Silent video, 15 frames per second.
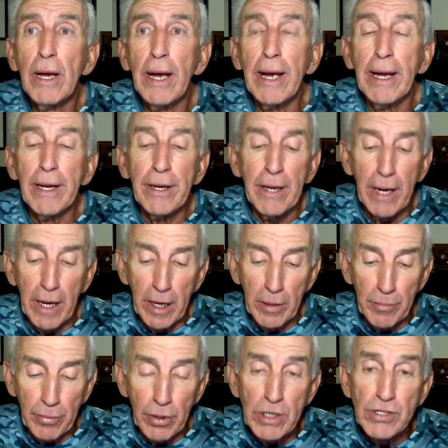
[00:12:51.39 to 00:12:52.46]
And
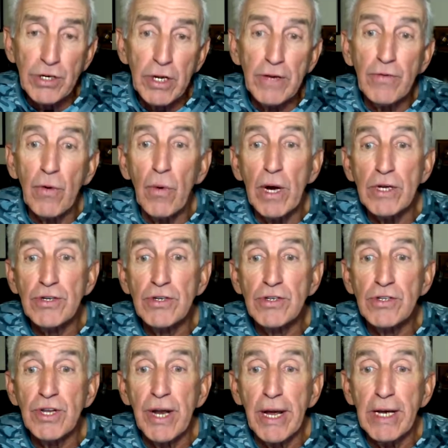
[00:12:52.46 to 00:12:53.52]
please leave
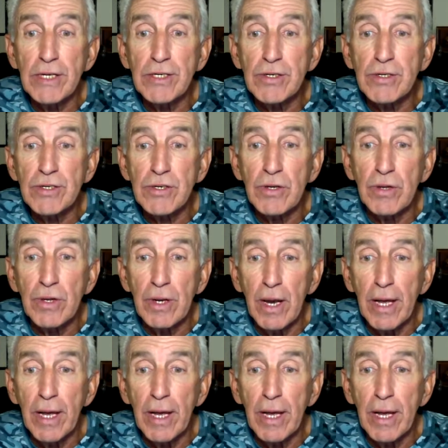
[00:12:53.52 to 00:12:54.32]
questions and answers so that,